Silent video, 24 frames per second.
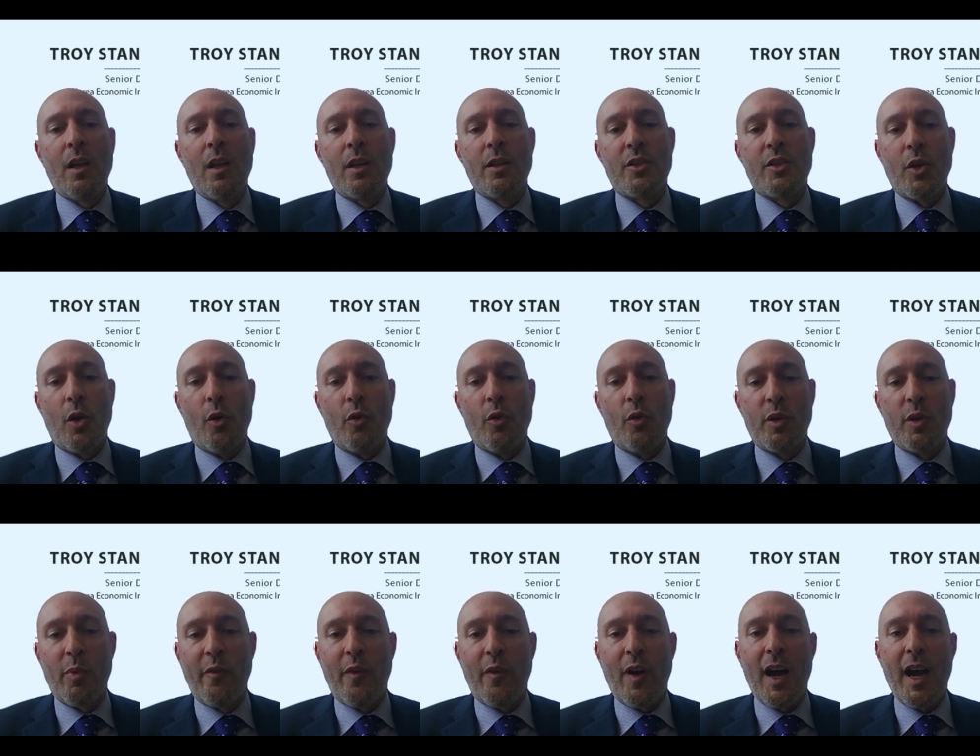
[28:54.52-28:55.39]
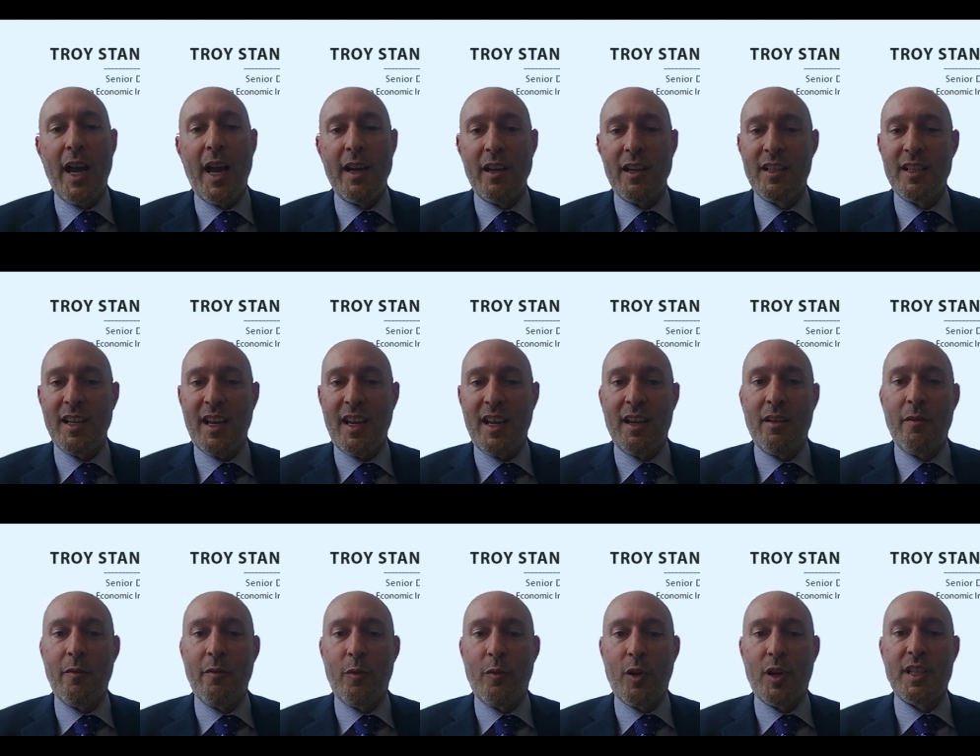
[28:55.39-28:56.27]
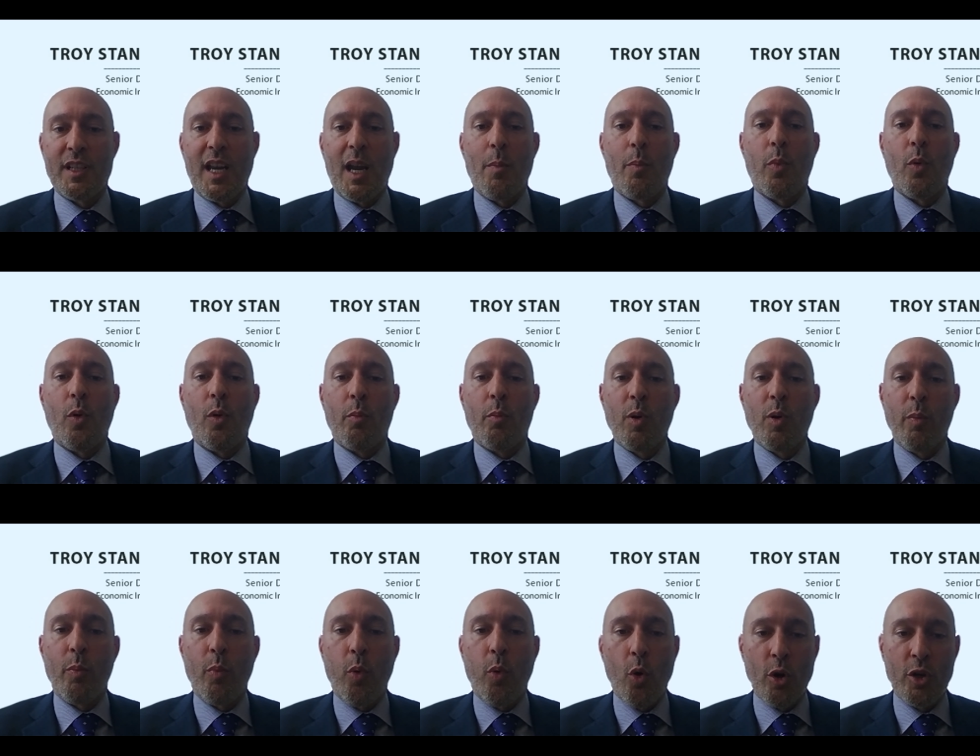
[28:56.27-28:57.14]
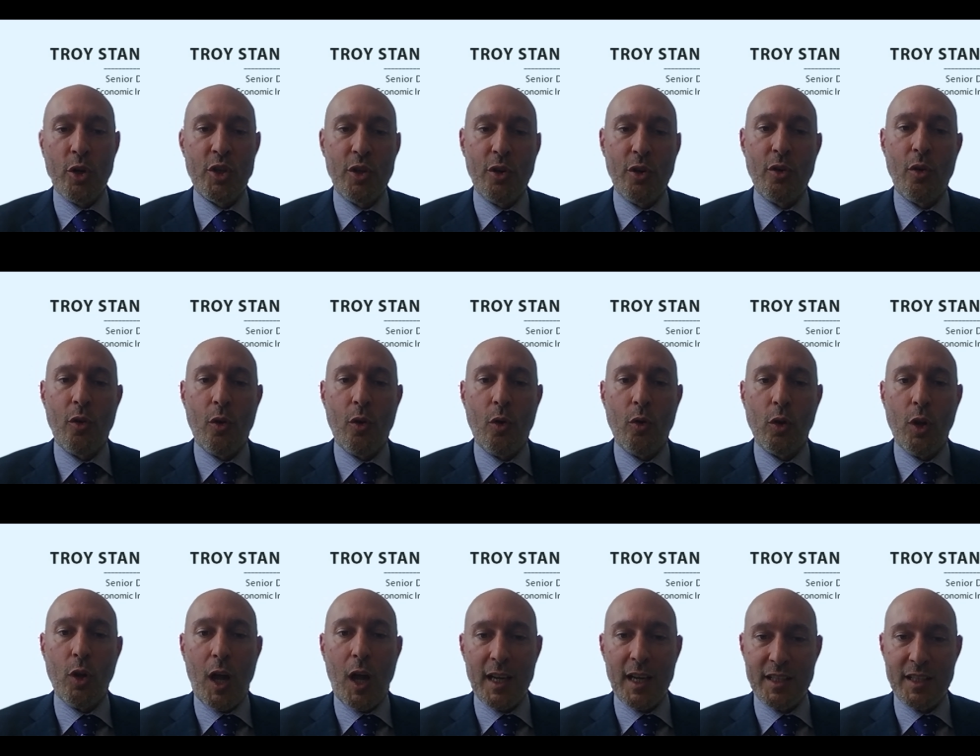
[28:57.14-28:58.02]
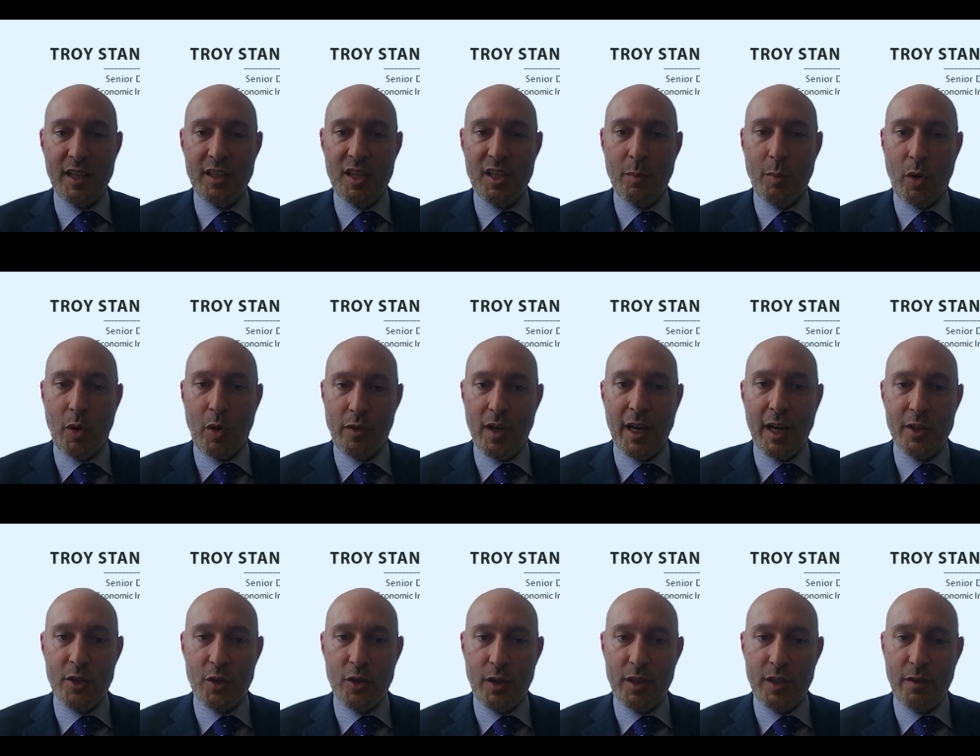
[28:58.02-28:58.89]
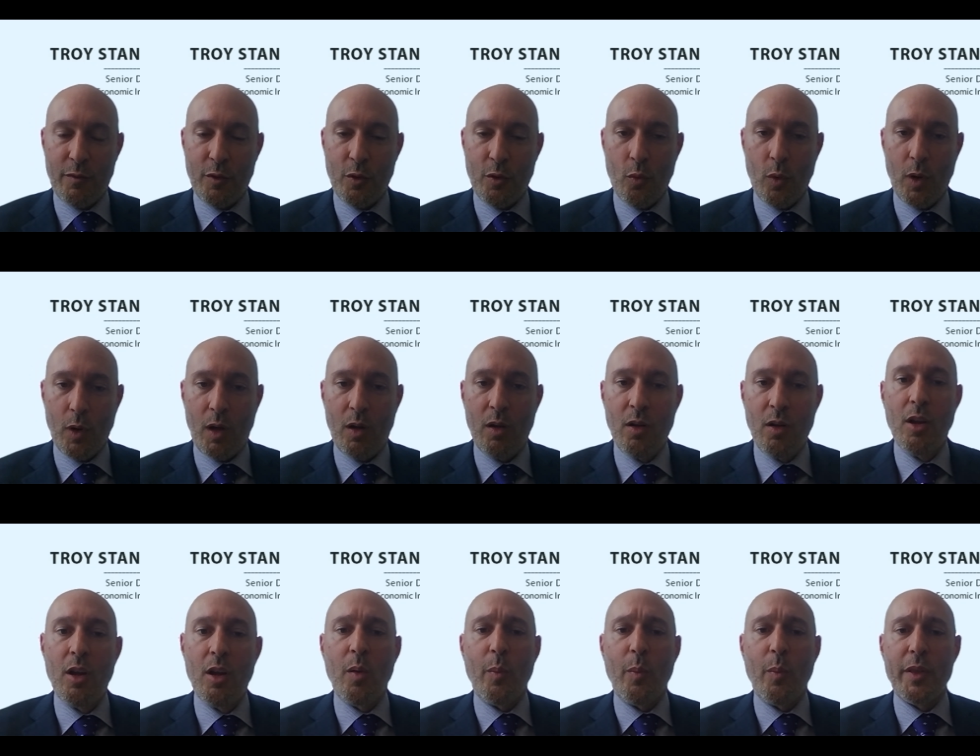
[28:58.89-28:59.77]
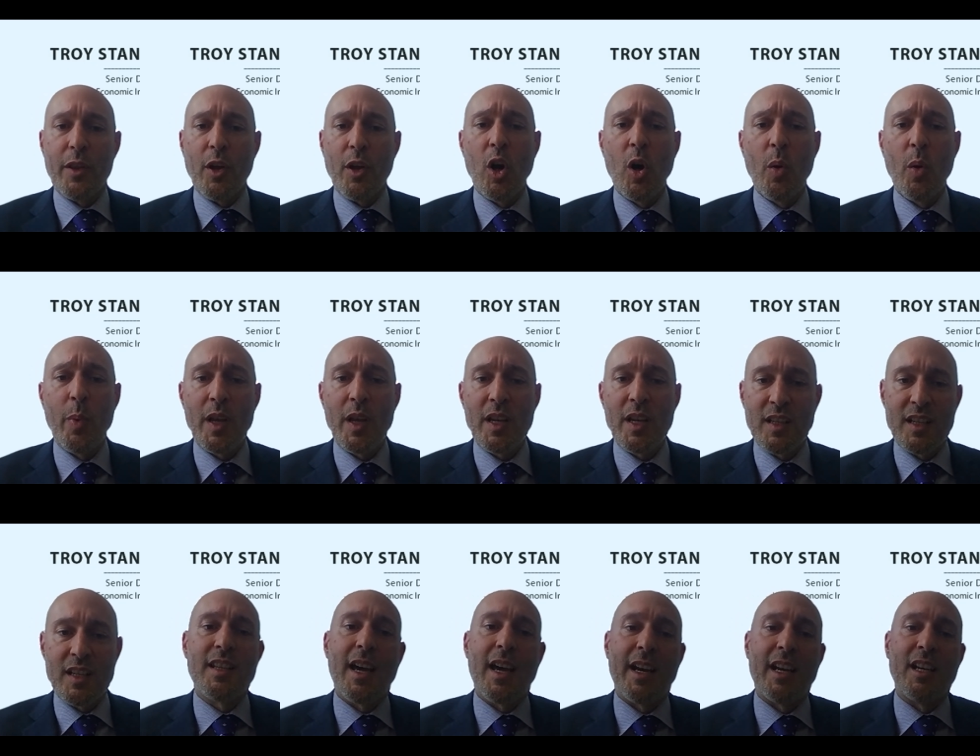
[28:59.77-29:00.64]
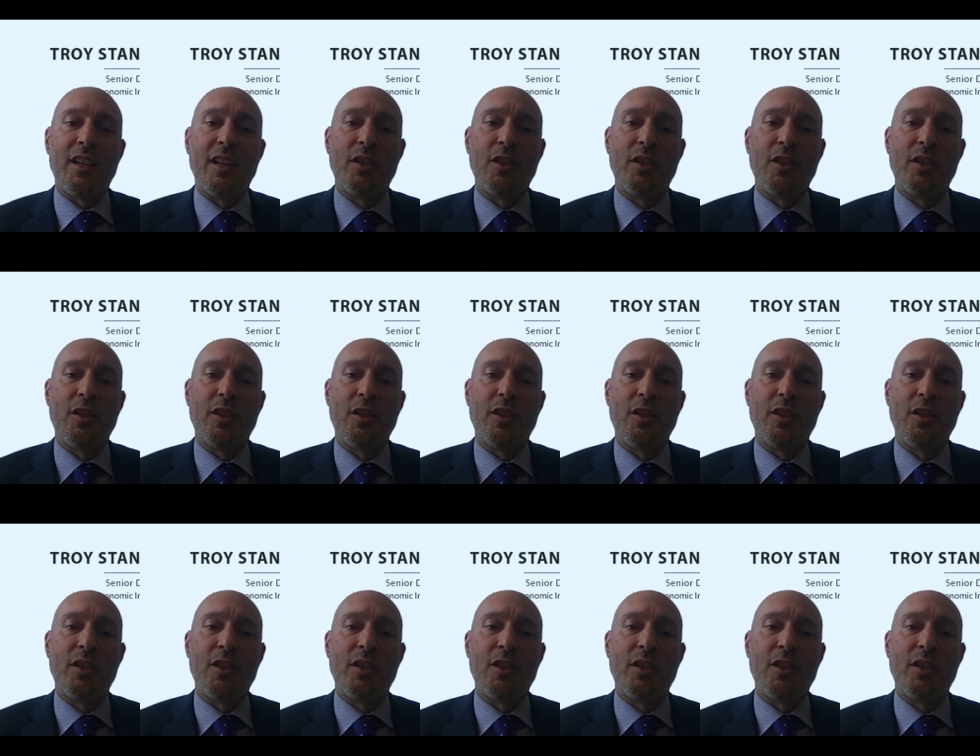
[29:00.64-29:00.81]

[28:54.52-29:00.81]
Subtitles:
So to provide, for example, proportional losses to both countries, if you will. But the hope is that in